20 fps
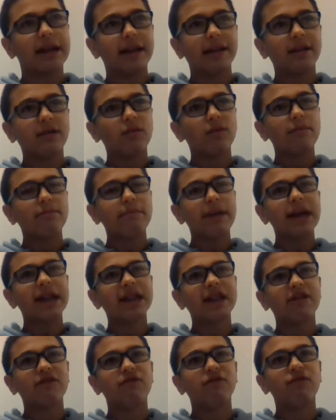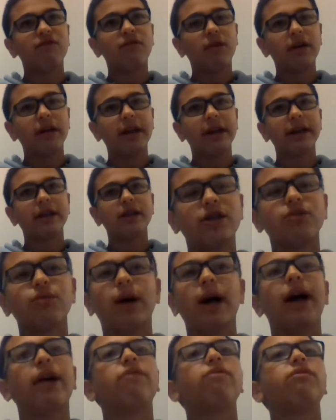I think what makes it funny you
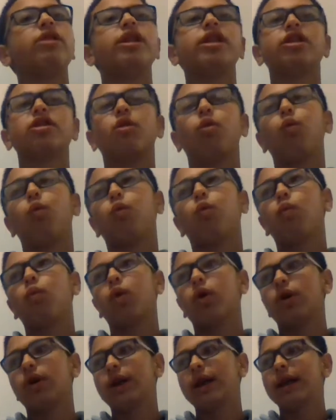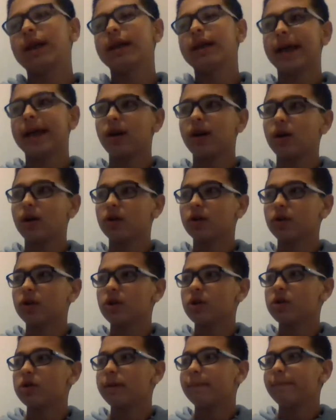have these quirky
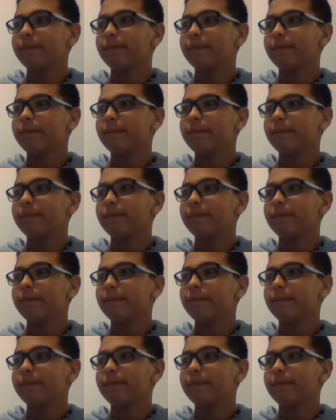characters